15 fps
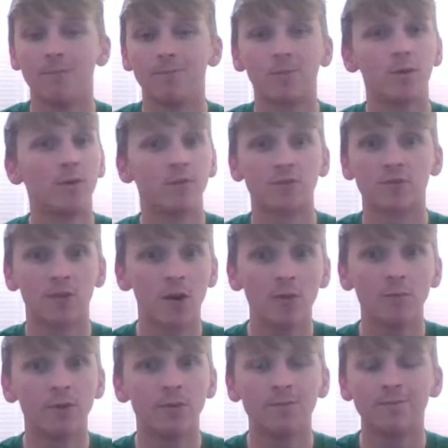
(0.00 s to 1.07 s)
Braun
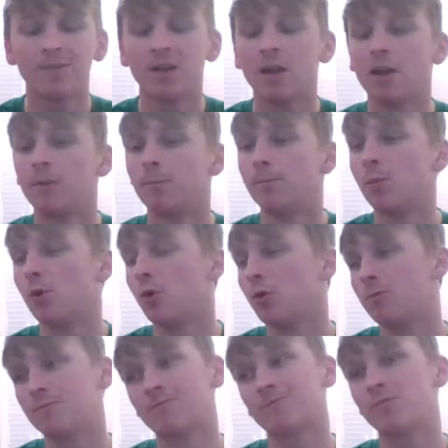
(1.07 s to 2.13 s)
Strowman. But
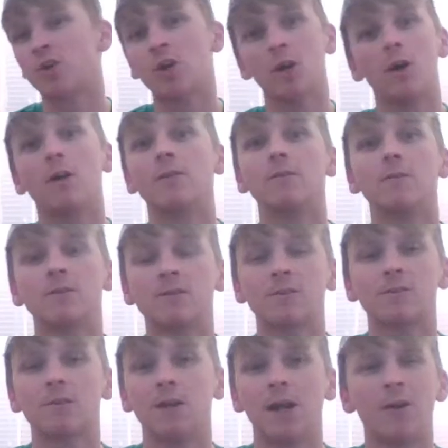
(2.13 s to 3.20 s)

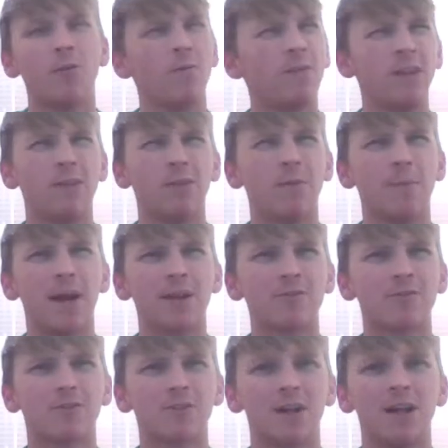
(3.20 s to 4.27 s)
regardless, I don't think the
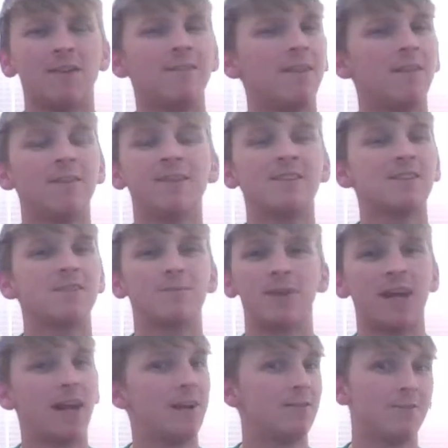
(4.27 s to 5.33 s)
match, and this isn't me
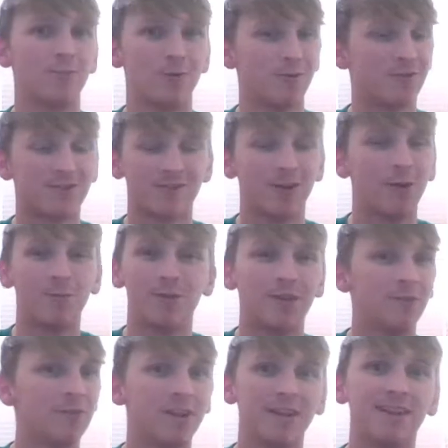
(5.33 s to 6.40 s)
hating on Braun Strowman,
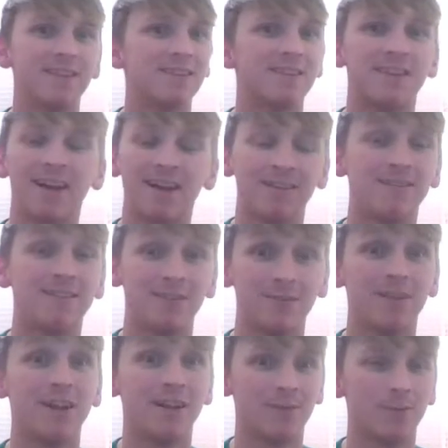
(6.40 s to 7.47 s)
it really isn't. I do
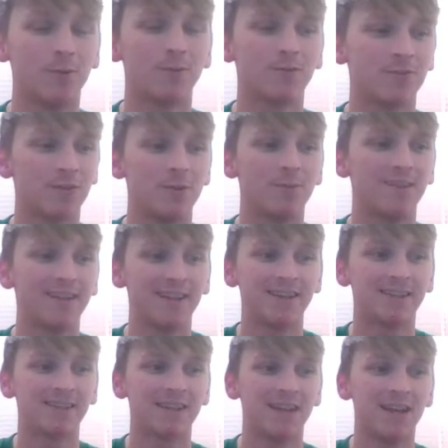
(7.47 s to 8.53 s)
like Braun Strowman.
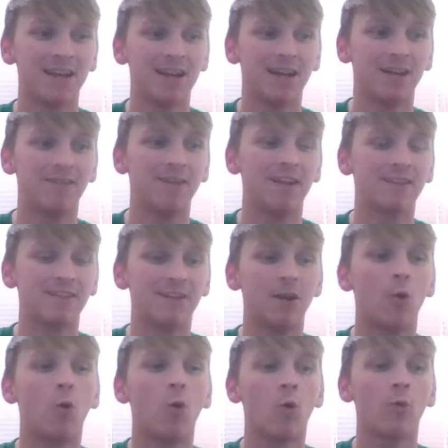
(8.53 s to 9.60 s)
There's an
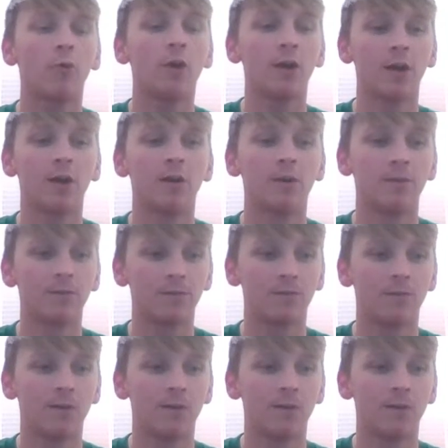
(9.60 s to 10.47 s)
aura of